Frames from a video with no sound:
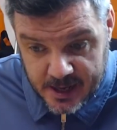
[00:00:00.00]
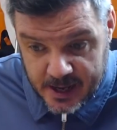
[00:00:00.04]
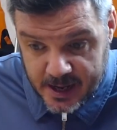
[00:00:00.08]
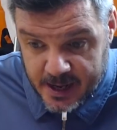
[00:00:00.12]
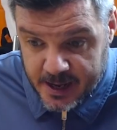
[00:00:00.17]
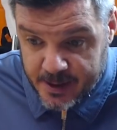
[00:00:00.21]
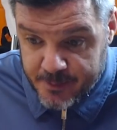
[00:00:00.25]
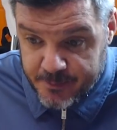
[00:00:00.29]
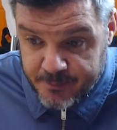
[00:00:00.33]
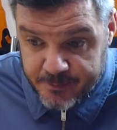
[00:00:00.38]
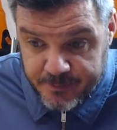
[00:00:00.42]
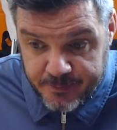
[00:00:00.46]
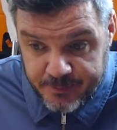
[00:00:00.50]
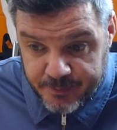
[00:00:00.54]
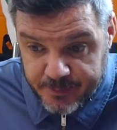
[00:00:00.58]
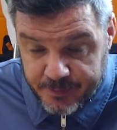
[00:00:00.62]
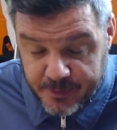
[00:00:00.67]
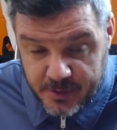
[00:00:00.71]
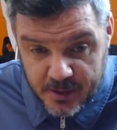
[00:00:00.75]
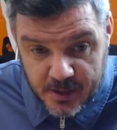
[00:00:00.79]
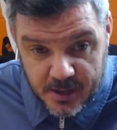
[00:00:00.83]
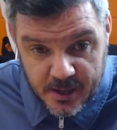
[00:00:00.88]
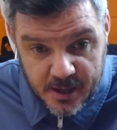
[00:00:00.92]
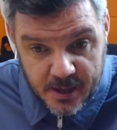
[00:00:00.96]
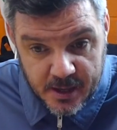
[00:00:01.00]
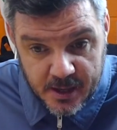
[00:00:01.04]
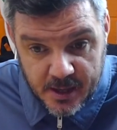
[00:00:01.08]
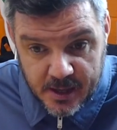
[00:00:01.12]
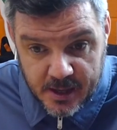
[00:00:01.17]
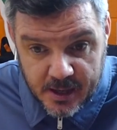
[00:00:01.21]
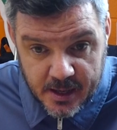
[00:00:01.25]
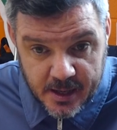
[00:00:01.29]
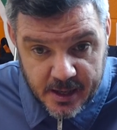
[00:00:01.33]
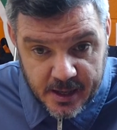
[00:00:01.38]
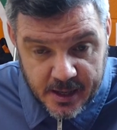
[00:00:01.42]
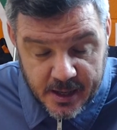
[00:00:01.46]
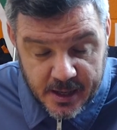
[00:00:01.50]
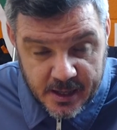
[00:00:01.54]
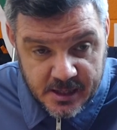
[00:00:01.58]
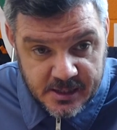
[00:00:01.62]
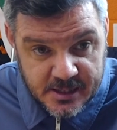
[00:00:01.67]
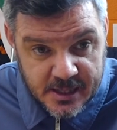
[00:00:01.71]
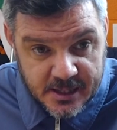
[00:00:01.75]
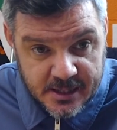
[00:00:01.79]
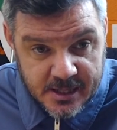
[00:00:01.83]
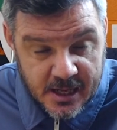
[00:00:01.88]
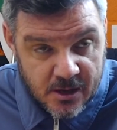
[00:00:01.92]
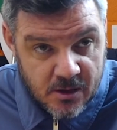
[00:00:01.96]
He's
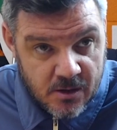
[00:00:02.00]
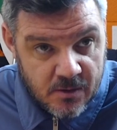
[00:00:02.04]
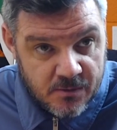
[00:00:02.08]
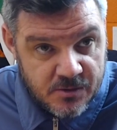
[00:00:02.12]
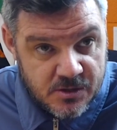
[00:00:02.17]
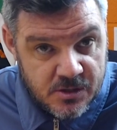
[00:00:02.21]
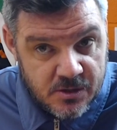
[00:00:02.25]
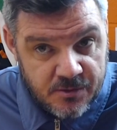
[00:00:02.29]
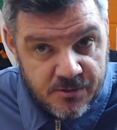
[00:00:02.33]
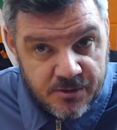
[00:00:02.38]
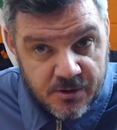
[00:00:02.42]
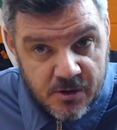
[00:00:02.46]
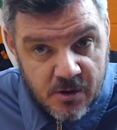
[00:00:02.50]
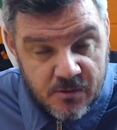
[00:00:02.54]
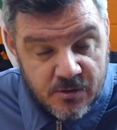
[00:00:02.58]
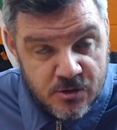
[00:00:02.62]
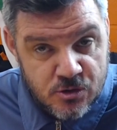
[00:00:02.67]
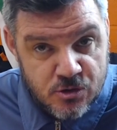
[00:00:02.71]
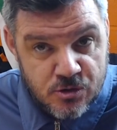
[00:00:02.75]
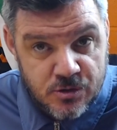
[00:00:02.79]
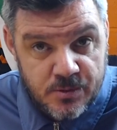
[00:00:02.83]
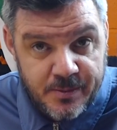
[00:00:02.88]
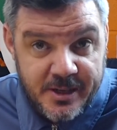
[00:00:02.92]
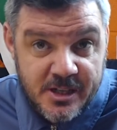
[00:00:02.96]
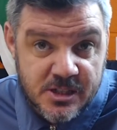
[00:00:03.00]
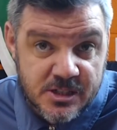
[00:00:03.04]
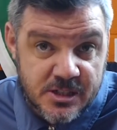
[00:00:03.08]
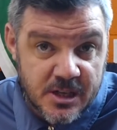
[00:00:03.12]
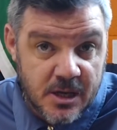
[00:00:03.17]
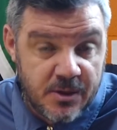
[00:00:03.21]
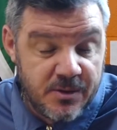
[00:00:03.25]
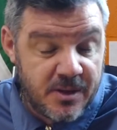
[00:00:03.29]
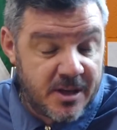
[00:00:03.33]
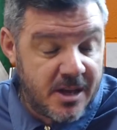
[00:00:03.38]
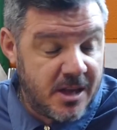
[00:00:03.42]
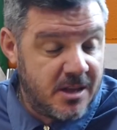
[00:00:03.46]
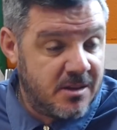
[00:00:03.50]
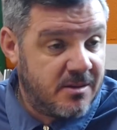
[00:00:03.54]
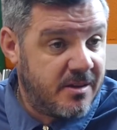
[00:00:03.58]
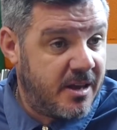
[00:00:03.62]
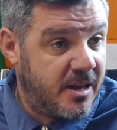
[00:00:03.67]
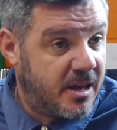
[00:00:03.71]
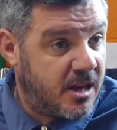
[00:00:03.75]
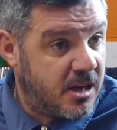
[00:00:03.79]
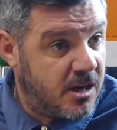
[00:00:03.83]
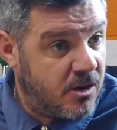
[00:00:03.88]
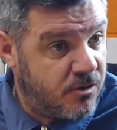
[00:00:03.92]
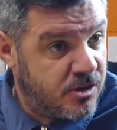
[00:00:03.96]
had that obviously for over 3 weeks now. You can't
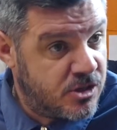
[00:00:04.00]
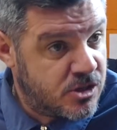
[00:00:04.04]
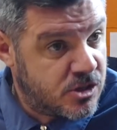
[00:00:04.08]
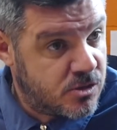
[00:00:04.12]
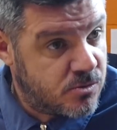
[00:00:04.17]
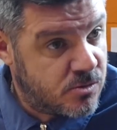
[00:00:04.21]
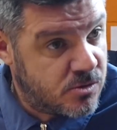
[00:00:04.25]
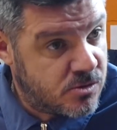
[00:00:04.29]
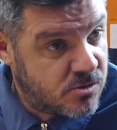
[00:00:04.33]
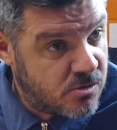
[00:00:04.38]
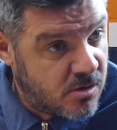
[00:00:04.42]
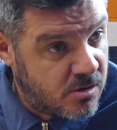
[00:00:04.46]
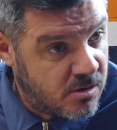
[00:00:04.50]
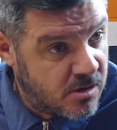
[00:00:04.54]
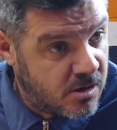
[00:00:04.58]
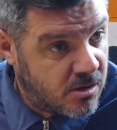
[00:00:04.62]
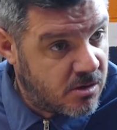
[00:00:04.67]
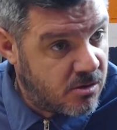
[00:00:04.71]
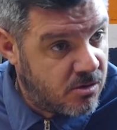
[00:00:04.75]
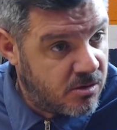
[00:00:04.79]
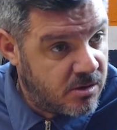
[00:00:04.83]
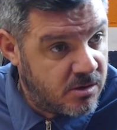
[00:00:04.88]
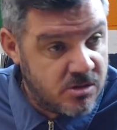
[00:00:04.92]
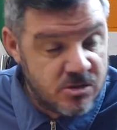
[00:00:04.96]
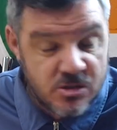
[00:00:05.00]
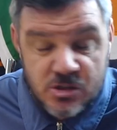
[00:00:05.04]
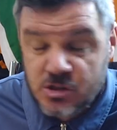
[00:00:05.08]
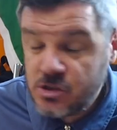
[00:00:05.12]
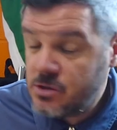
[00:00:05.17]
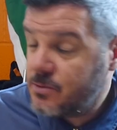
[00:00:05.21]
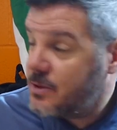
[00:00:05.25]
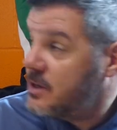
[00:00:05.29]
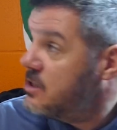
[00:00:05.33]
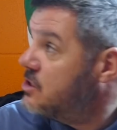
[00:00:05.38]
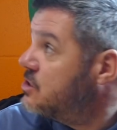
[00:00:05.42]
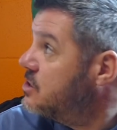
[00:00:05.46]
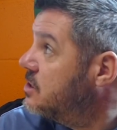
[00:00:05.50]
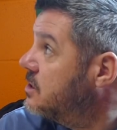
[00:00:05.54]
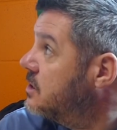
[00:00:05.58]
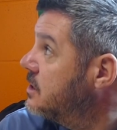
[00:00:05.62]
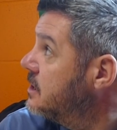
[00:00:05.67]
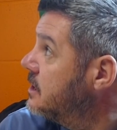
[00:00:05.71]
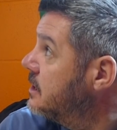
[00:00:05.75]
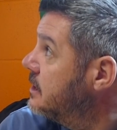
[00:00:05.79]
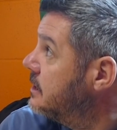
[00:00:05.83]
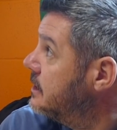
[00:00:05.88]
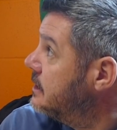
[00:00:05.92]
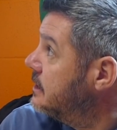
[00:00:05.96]
take any risks, sort of that kind of situation.
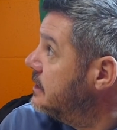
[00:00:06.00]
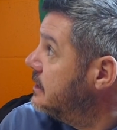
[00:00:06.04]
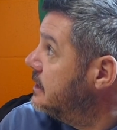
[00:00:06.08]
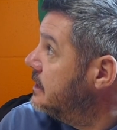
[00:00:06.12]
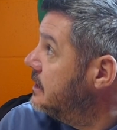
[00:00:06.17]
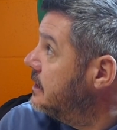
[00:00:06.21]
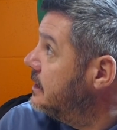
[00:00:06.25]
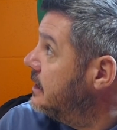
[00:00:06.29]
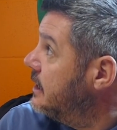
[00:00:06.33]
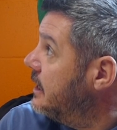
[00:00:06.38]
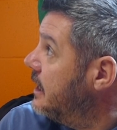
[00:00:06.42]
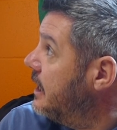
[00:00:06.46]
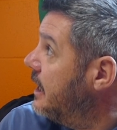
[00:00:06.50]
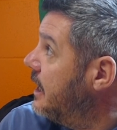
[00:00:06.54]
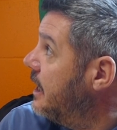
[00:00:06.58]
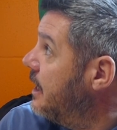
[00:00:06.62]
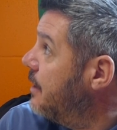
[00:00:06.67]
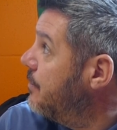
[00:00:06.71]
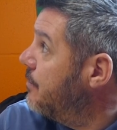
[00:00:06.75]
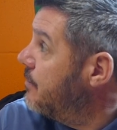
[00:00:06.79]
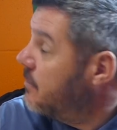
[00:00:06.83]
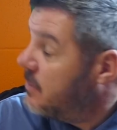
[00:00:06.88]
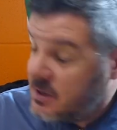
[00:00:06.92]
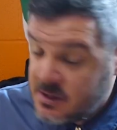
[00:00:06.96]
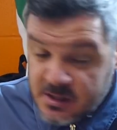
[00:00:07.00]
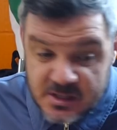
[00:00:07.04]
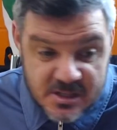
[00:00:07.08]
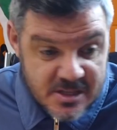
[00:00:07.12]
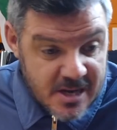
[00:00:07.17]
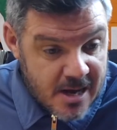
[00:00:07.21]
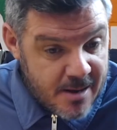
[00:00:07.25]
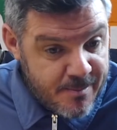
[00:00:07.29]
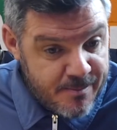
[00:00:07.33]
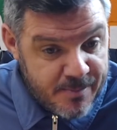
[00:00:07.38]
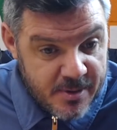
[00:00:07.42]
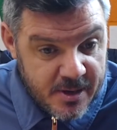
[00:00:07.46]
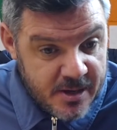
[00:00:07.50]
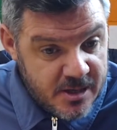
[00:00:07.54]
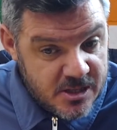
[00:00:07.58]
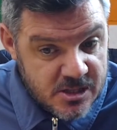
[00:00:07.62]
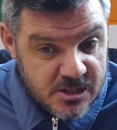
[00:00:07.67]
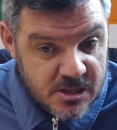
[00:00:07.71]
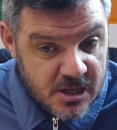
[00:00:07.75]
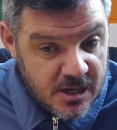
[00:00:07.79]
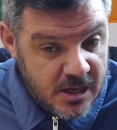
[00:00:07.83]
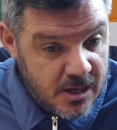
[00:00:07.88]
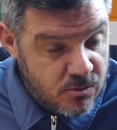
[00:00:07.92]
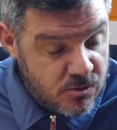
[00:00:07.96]
And Sam Beard's
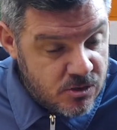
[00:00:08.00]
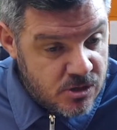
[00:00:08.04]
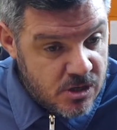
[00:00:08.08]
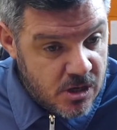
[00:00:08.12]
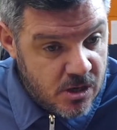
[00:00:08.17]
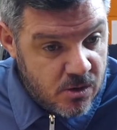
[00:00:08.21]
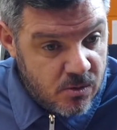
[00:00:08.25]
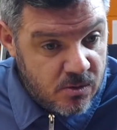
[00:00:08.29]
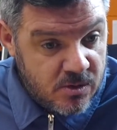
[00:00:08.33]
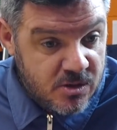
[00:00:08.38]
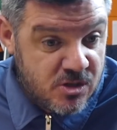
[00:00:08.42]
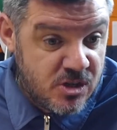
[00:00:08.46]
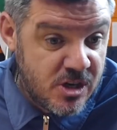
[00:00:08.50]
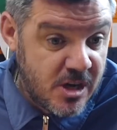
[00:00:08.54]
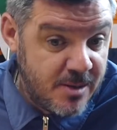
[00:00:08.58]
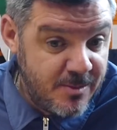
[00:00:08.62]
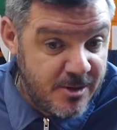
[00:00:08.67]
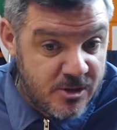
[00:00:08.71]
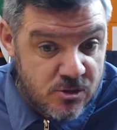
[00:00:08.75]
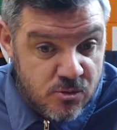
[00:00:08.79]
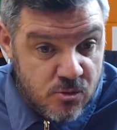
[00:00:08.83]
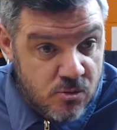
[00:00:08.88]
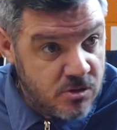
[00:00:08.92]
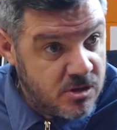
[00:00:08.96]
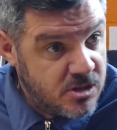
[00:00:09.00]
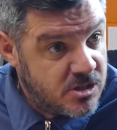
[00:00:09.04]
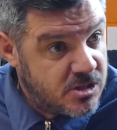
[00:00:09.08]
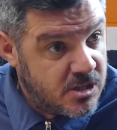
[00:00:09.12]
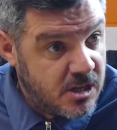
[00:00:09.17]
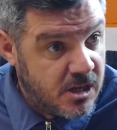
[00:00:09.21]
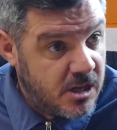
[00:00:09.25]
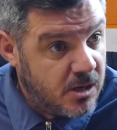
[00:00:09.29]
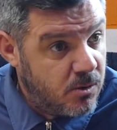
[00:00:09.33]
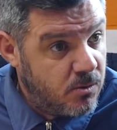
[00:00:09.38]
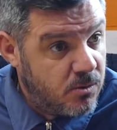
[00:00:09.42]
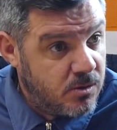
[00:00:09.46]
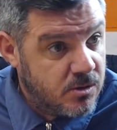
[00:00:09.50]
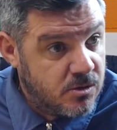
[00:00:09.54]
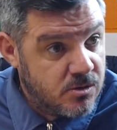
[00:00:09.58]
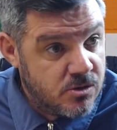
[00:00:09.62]
still out, so Jamie Tordy's still out.